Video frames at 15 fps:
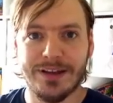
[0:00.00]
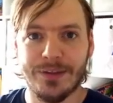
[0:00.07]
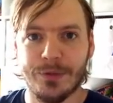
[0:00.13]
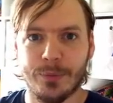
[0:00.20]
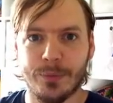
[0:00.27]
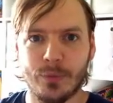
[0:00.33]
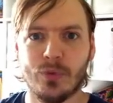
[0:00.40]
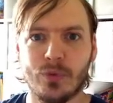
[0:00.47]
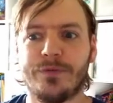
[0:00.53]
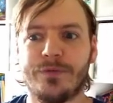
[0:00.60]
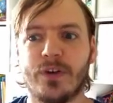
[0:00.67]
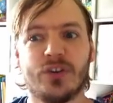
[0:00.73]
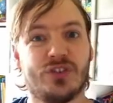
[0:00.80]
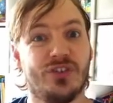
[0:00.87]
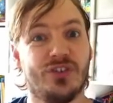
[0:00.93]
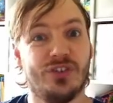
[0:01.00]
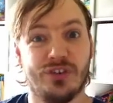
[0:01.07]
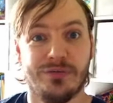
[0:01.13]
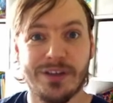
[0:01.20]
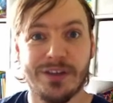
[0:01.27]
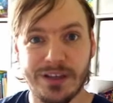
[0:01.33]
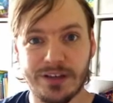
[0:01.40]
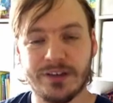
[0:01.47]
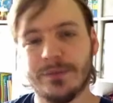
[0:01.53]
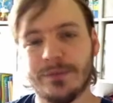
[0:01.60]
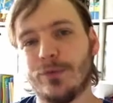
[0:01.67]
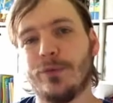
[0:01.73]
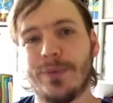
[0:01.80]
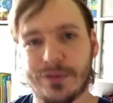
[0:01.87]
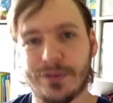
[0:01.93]
The more functions you need, the
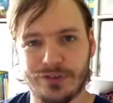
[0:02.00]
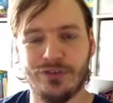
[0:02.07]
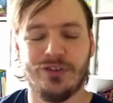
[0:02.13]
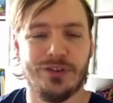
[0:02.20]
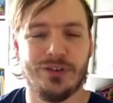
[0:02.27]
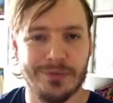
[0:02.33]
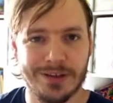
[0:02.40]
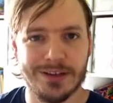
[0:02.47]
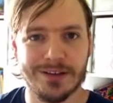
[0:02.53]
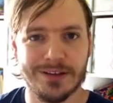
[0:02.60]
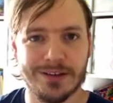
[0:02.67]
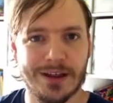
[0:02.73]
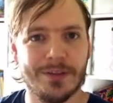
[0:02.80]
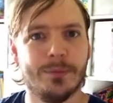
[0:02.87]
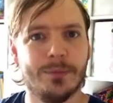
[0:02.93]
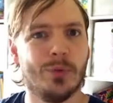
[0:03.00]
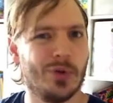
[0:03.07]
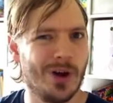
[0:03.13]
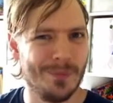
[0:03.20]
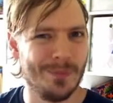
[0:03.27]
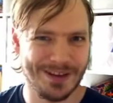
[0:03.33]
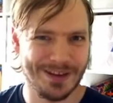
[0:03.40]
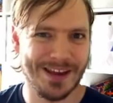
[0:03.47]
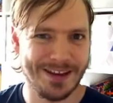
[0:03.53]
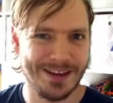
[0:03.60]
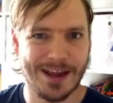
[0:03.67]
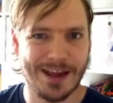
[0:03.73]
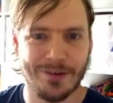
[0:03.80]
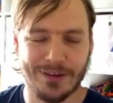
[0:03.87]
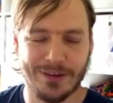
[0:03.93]
more buttons you need, and the more complicated a
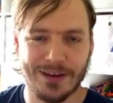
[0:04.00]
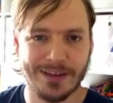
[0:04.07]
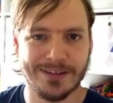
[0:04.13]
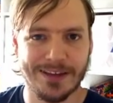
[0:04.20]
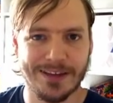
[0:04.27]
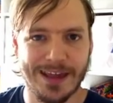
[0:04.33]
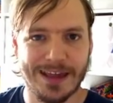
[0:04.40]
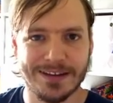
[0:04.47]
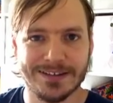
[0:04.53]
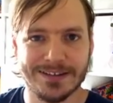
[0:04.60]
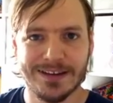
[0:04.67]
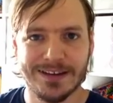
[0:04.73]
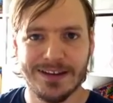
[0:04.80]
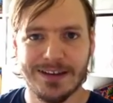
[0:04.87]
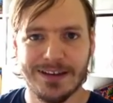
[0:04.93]
calculator gets.